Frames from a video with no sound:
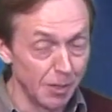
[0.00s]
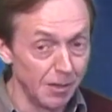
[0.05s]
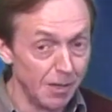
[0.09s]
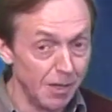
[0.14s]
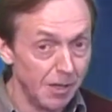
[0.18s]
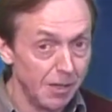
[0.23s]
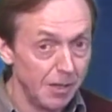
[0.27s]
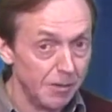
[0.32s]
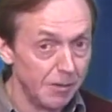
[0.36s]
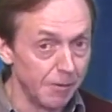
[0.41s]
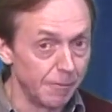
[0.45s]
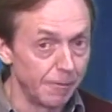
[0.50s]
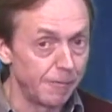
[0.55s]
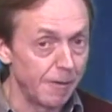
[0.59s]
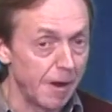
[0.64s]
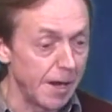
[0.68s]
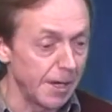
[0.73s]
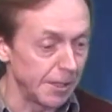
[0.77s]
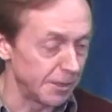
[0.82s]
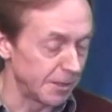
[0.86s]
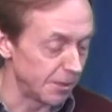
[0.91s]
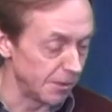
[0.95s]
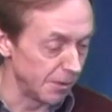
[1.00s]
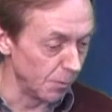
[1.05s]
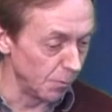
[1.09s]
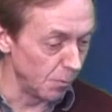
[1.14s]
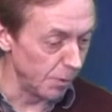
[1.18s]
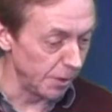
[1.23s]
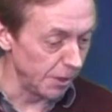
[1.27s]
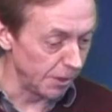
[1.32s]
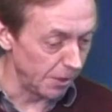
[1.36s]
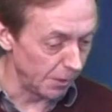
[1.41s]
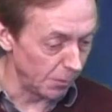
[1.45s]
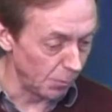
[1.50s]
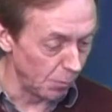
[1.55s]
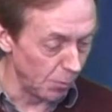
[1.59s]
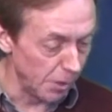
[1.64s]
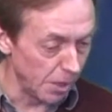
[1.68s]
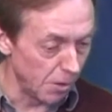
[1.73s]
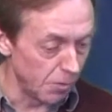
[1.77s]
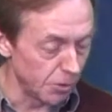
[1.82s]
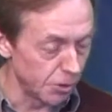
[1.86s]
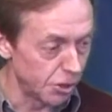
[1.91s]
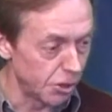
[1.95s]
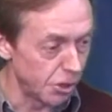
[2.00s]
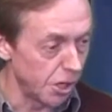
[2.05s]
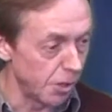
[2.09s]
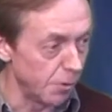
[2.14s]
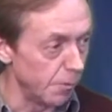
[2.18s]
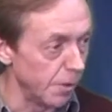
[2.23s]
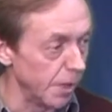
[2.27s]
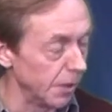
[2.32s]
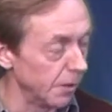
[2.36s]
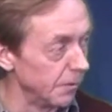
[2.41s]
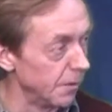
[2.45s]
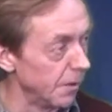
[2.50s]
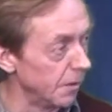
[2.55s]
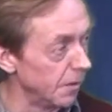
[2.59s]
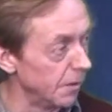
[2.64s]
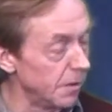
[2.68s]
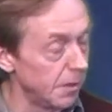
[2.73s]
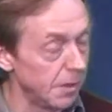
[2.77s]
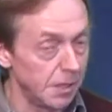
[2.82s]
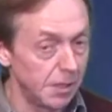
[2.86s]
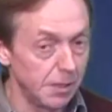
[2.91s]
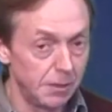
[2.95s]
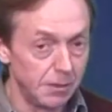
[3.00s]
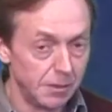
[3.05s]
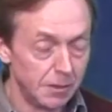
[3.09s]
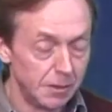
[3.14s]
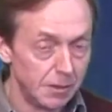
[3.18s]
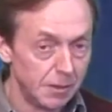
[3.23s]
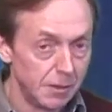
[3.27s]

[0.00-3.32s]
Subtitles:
but the fact that we are showing that the